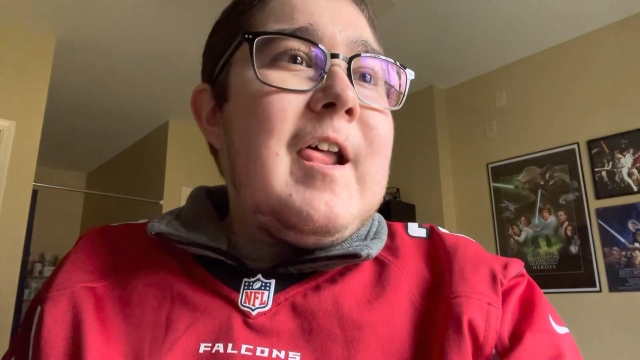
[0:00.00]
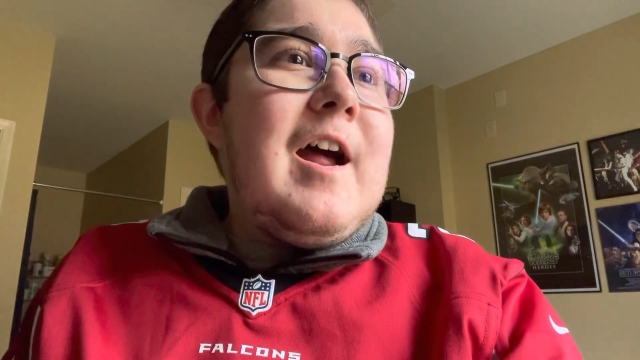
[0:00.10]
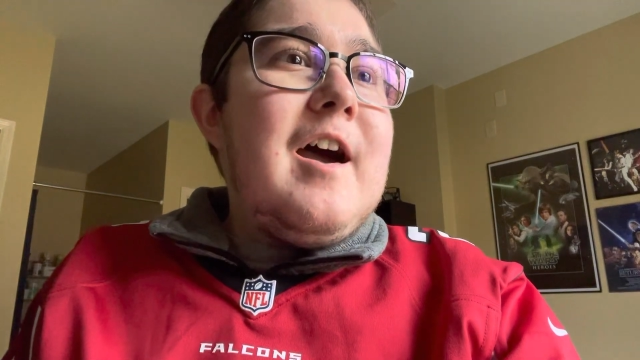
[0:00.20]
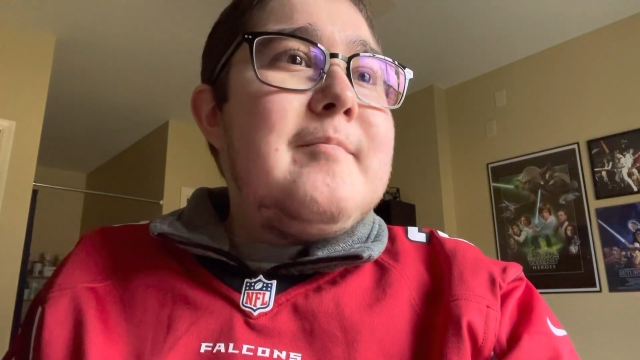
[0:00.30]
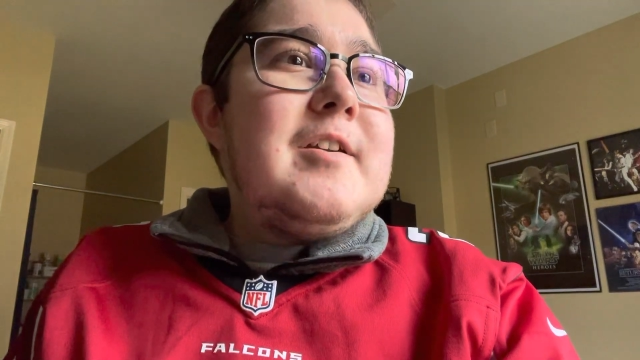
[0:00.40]

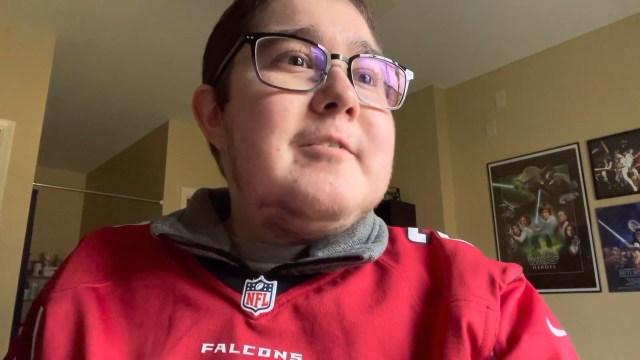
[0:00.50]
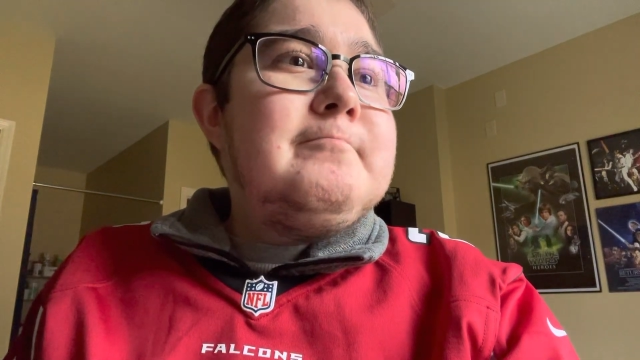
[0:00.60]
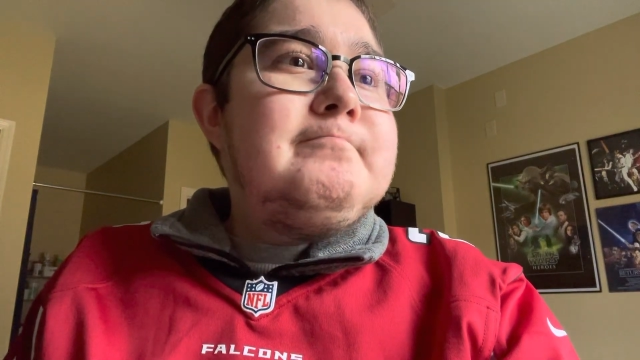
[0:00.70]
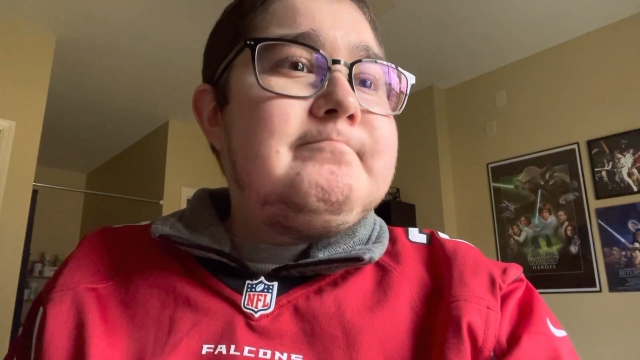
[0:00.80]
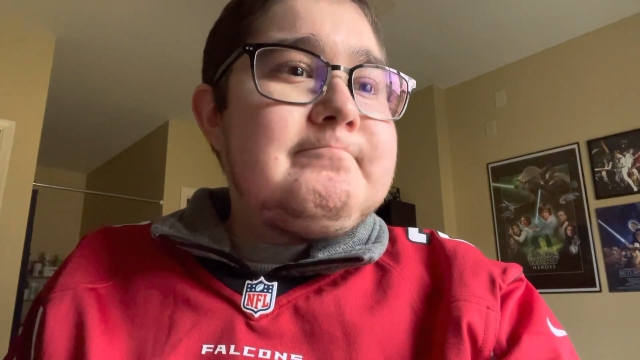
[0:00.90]
I
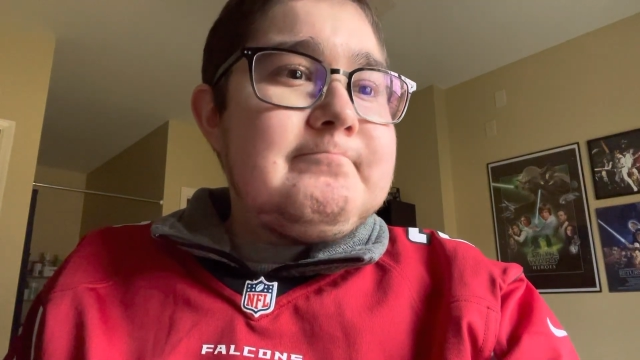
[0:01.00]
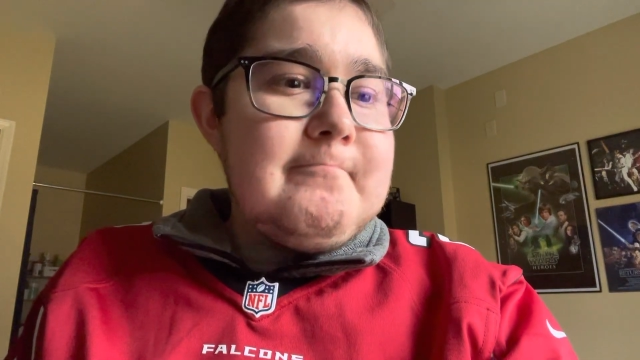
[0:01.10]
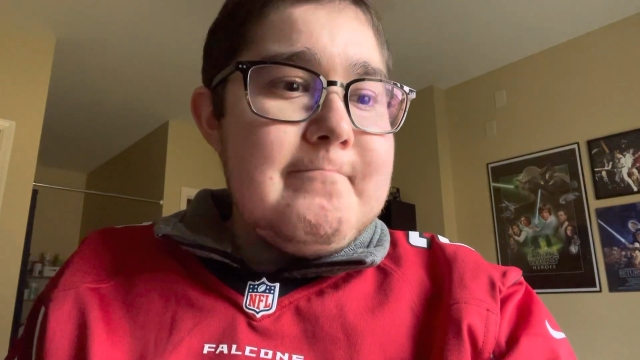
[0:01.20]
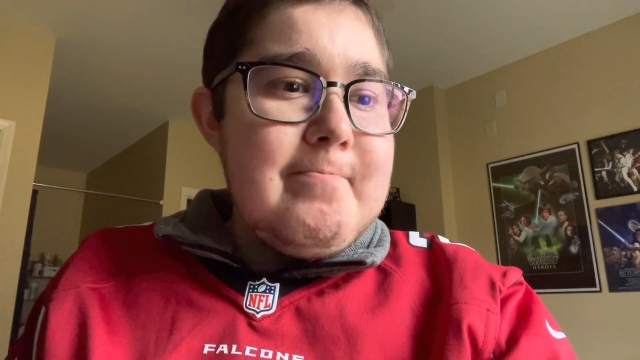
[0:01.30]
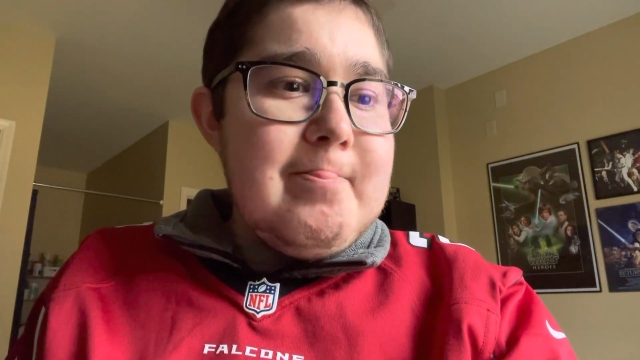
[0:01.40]
mean,
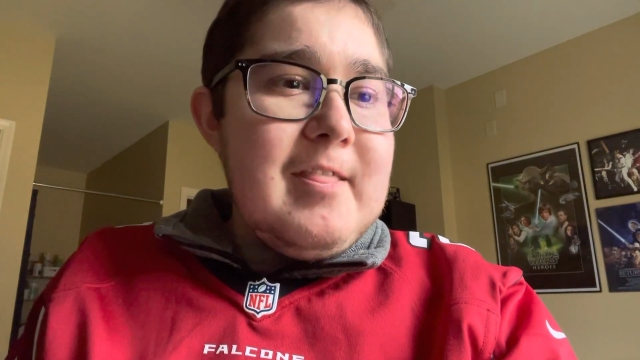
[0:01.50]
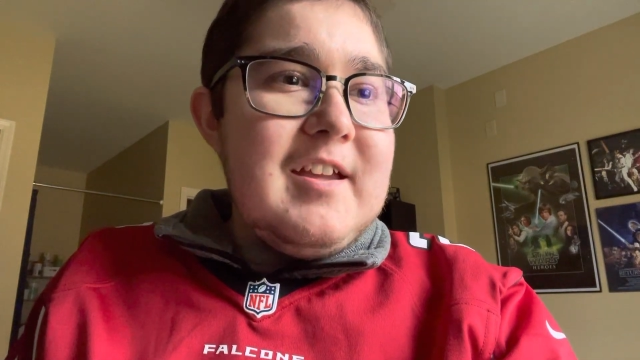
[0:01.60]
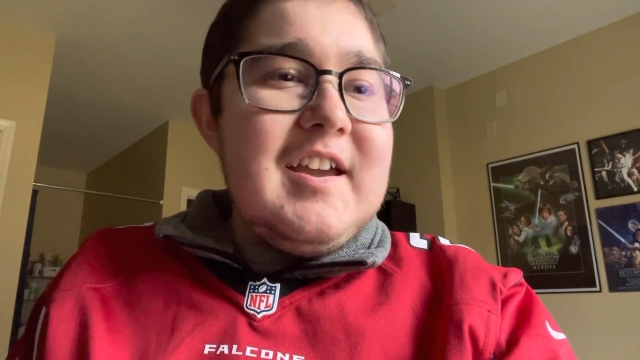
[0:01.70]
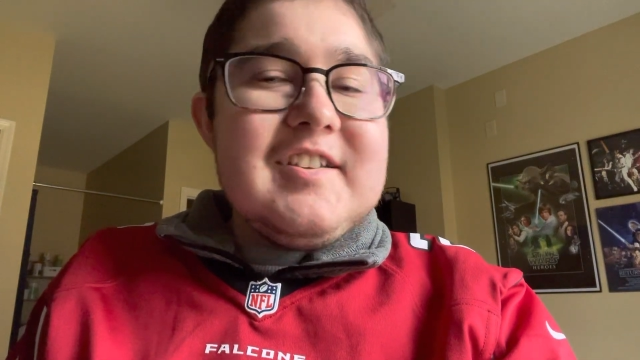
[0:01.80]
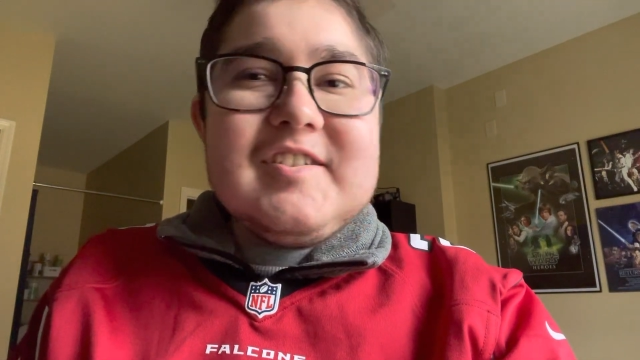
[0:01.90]

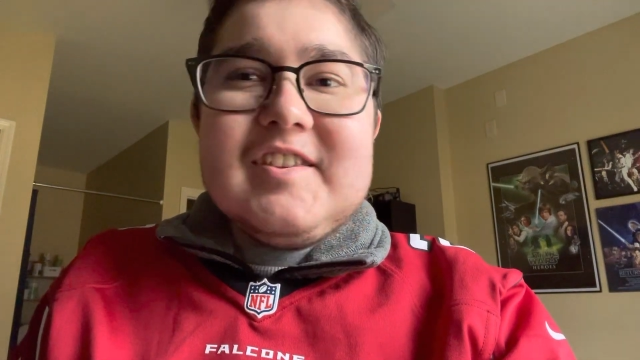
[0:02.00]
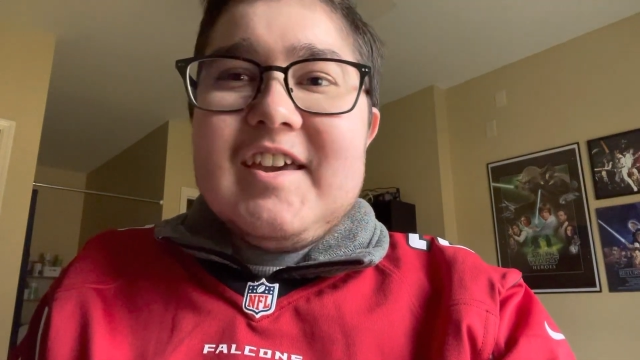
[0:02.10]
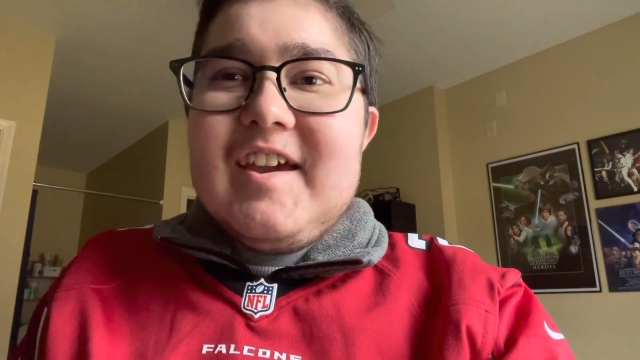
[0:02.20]
yes,